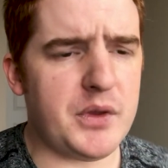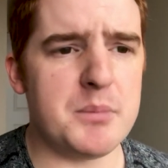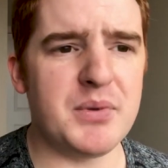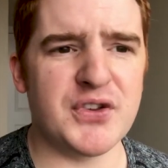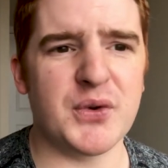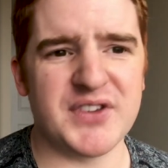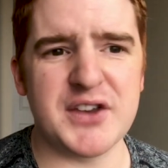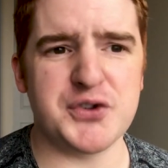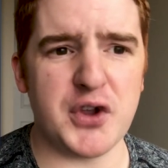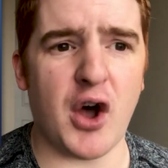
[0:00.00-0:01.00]
But so
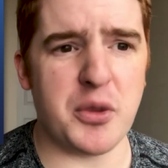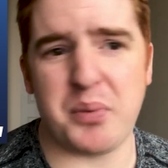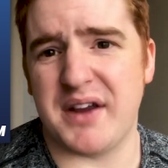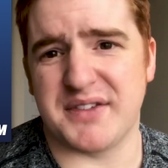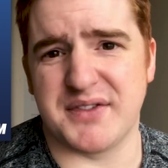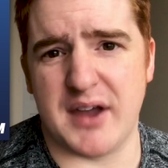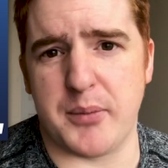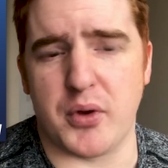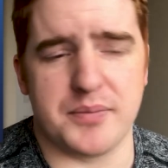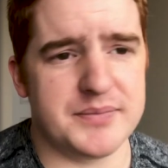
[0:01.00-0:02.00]
essentially all the prices
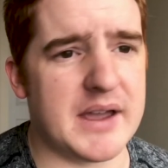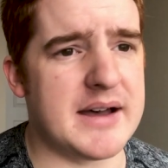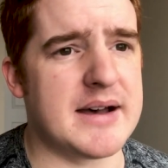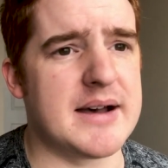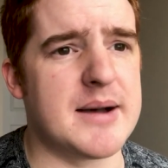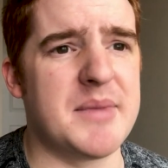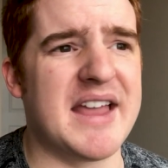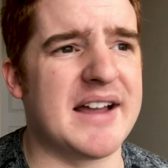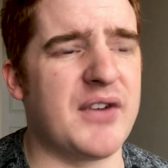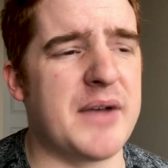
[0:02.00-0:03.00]
doubled.
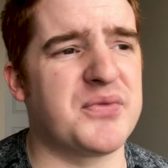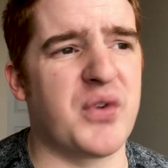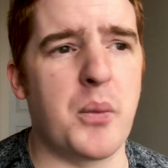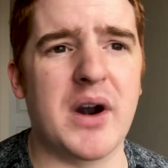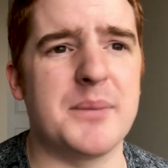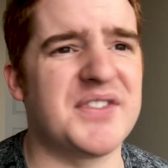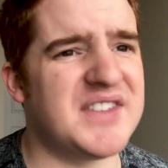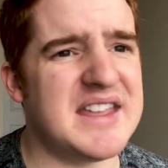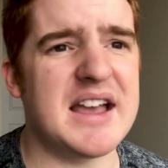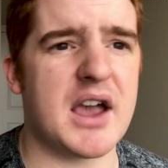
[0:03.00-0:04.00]
And from what I'm
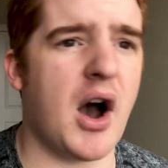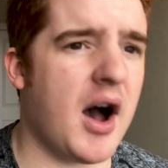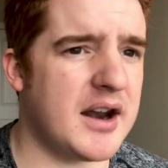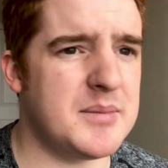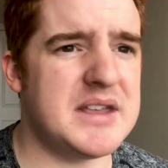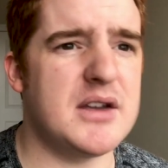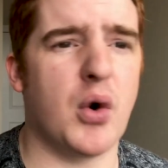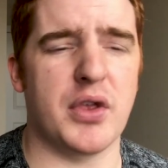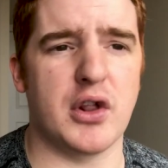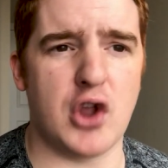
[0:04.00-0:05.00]
seeing, economy
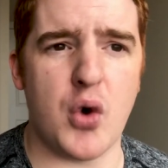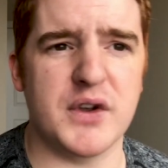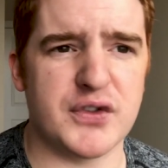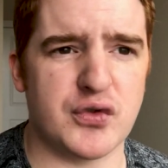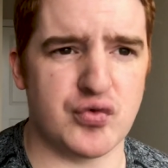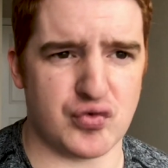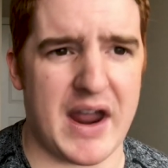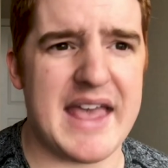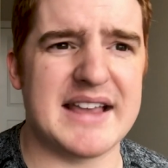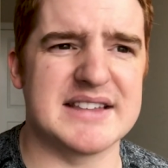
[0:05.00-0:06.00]
or the lowest
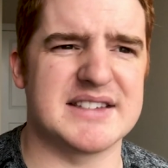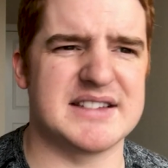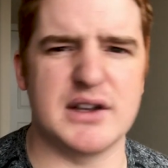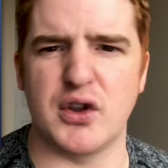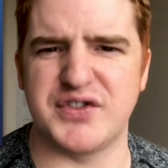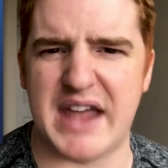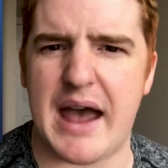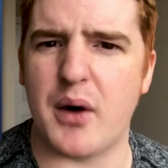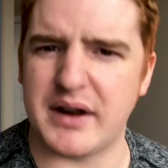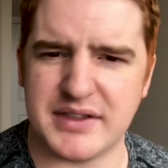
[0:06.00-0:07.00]
rank is still
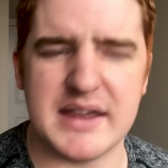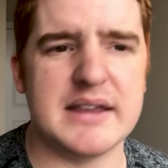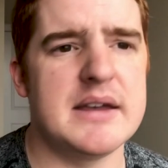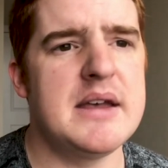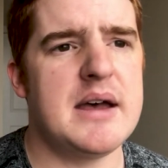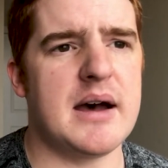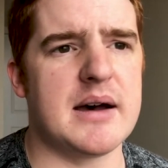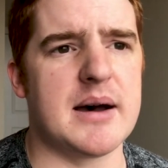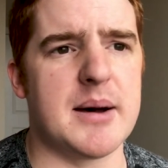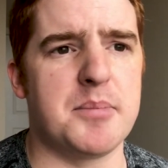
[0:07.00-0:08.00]
down, I think.
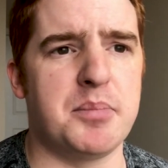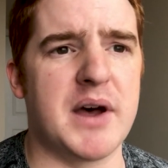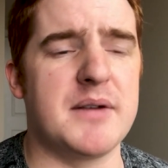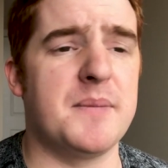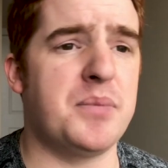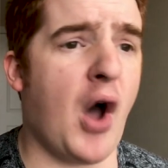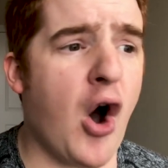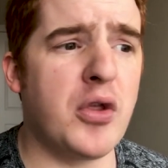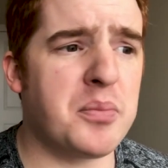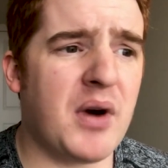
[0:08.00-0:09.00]
But
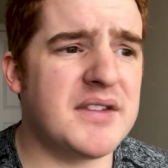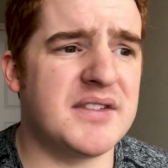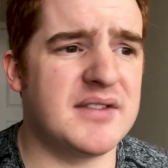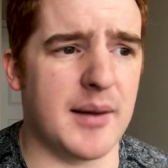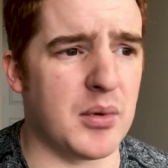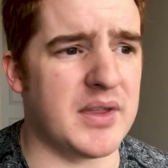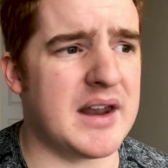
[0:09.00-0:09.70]
all the prices doubled.